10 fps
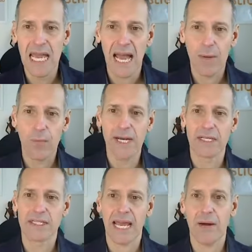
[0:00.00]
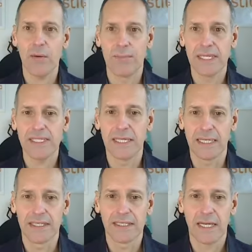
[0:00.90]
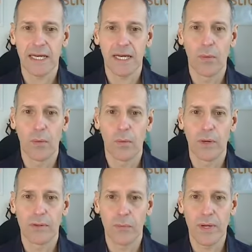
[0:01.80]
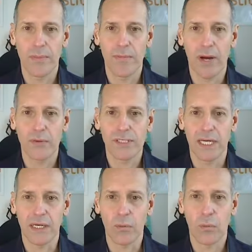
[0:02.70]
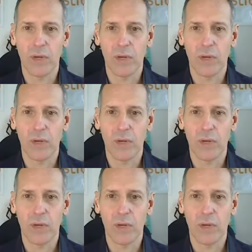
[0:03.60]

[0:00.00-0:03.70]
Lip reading: And when it's our business that we're promoting,